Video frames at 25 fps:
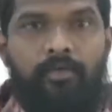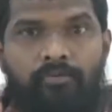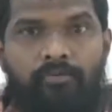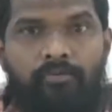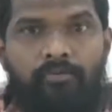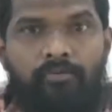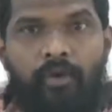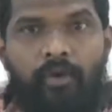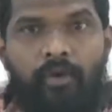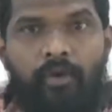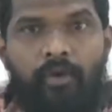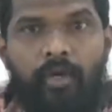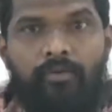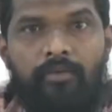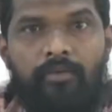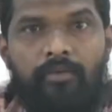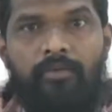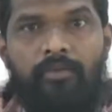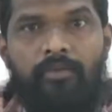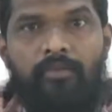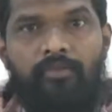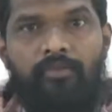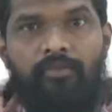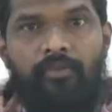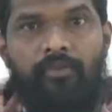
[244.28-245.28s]
for
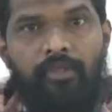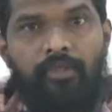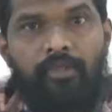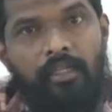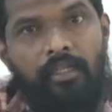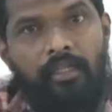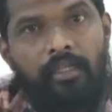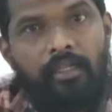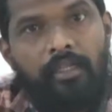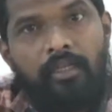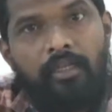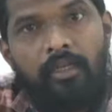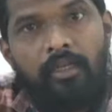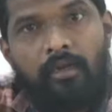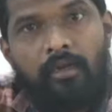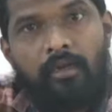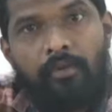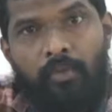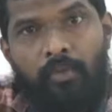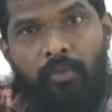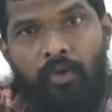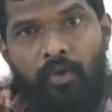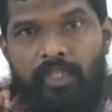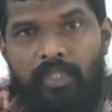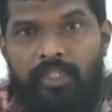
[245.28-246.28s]
what? For the
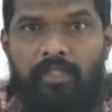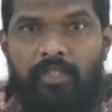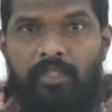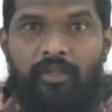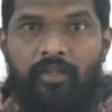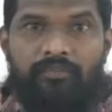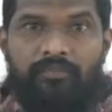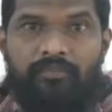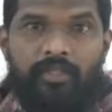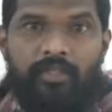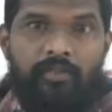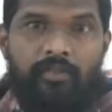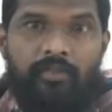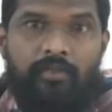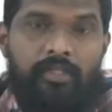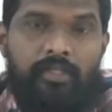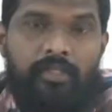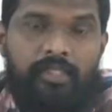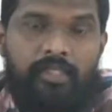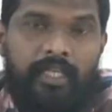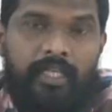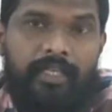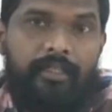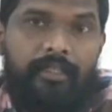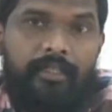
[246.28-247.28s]
production of the
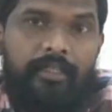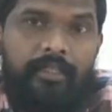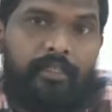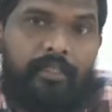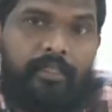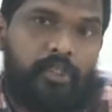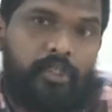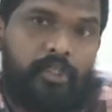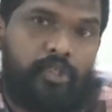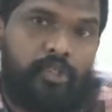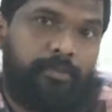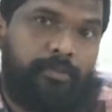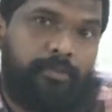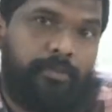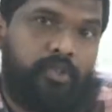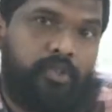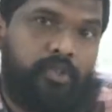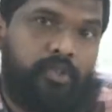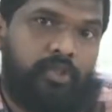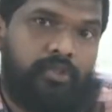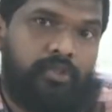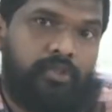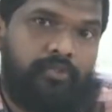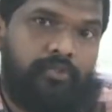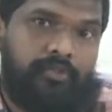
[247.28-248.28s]
goods and
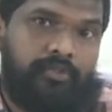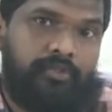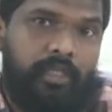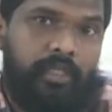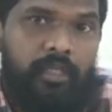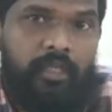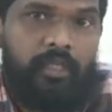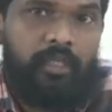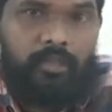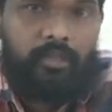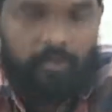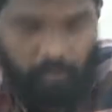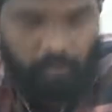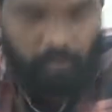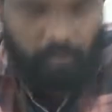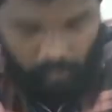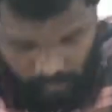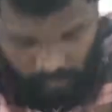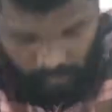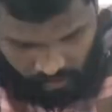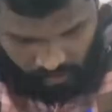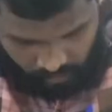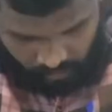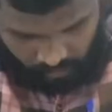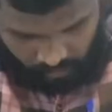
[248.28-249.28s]
distributions of the goods.